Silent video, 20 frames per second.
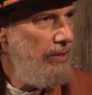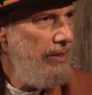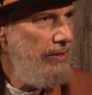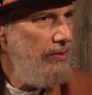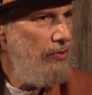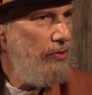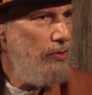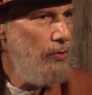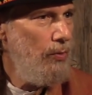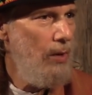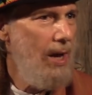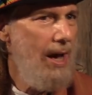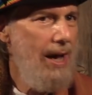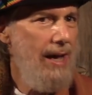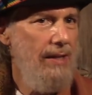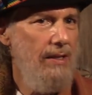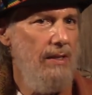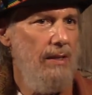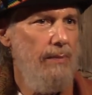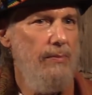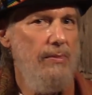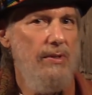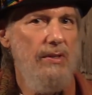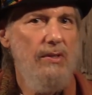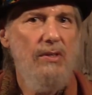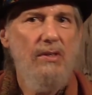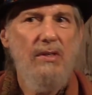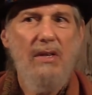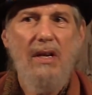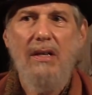that dried up the
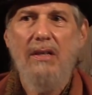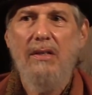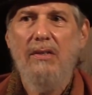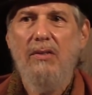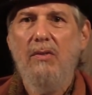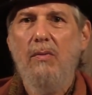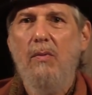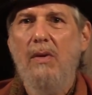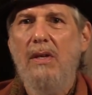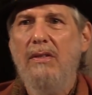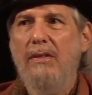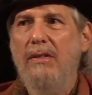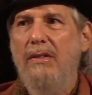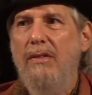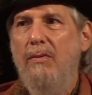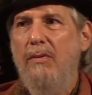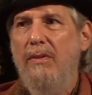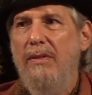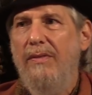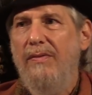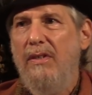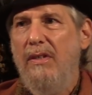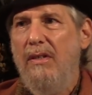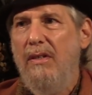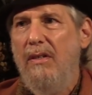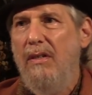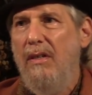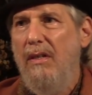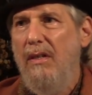Saraswati River